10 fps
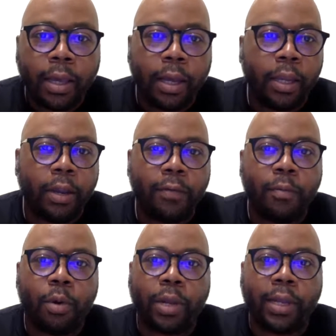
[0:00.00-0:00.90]
a year of
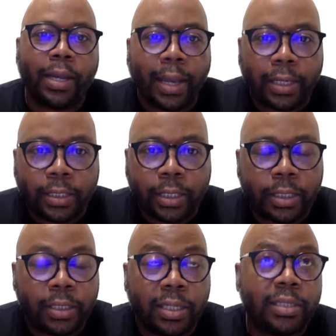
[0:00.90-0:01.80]
mourning
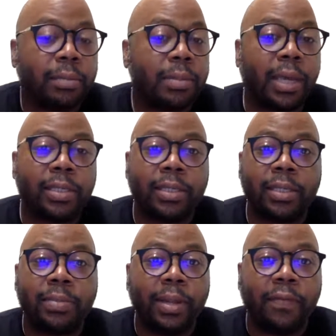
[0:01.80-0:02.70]
connections, and in some
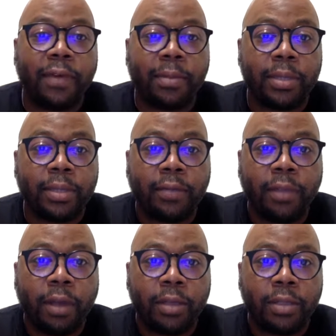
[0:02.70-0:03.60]
cases, many families have
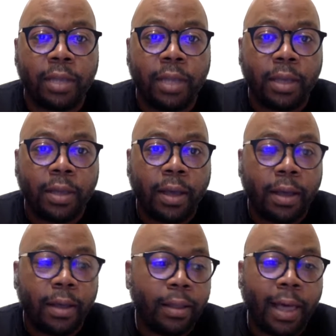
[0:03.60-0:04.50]
lost
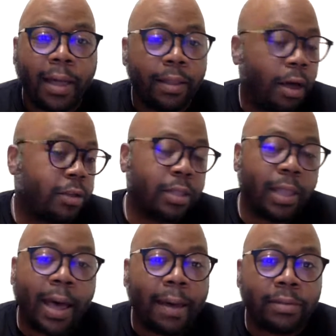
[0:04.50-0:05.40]

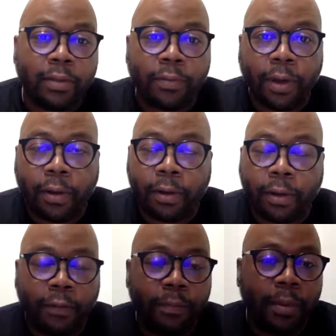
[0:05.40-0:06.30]
lives
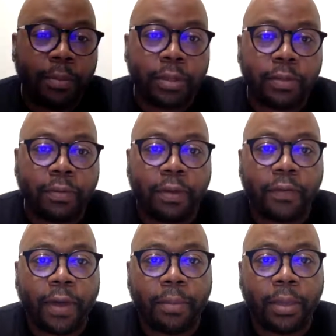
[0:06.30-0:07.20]
of members of their
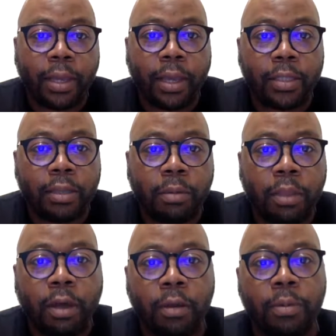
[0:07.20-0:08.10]
family. And so we
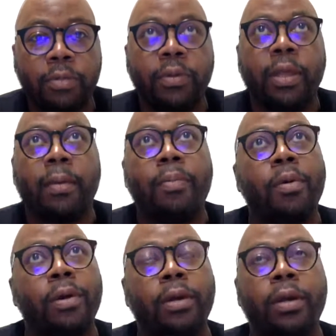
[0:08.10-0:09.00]
thought it was really
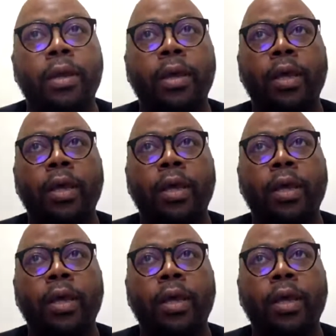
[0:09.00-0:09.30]
important,